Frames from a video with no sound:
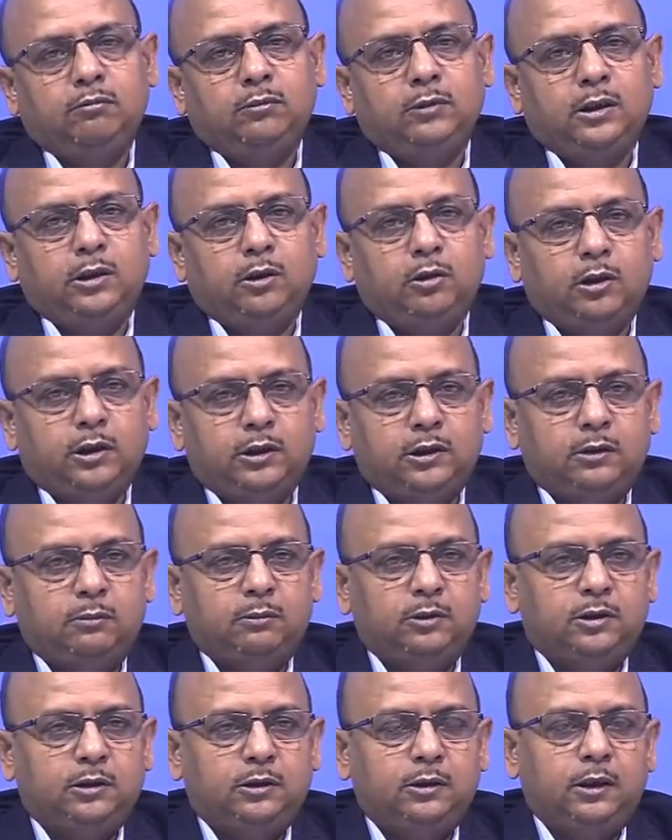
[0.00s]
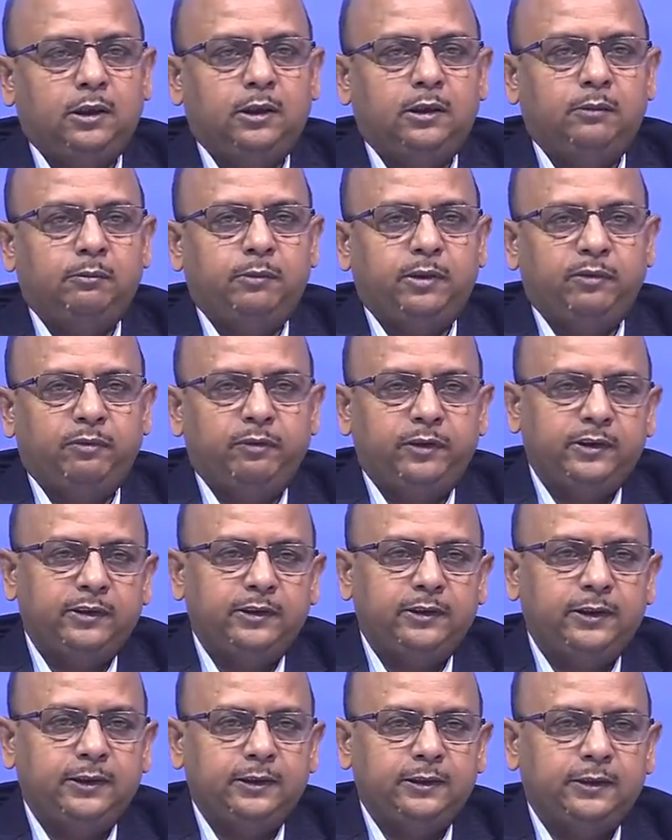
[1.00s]
your customers
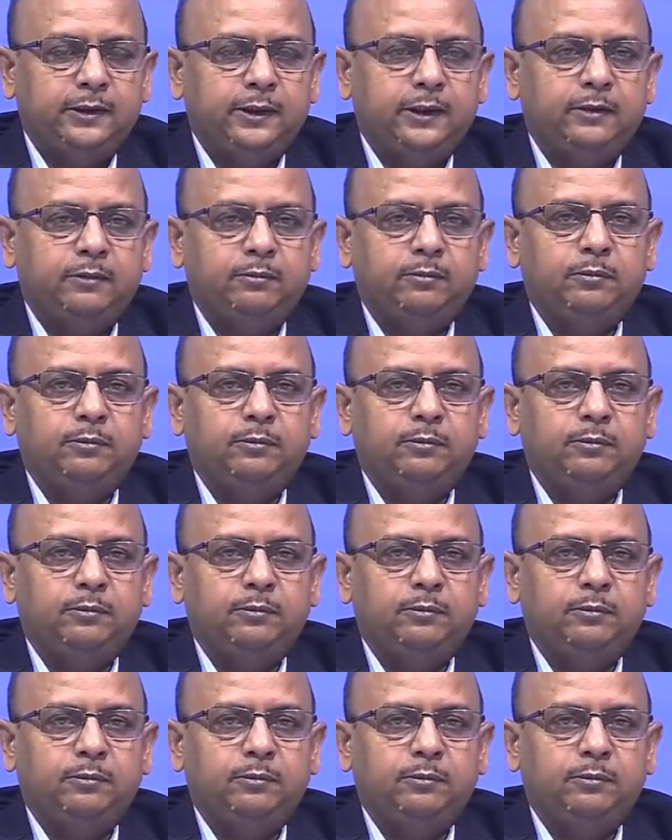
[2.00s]
preferences, their